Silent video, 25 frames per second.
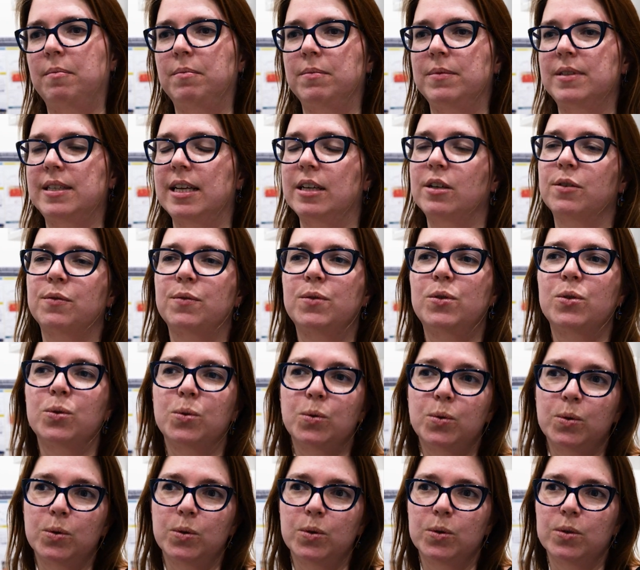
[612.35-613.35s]
set of
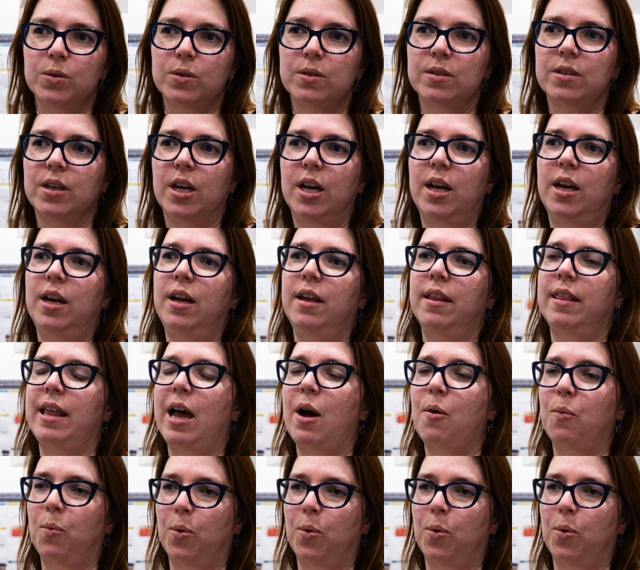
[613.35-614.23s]
tools that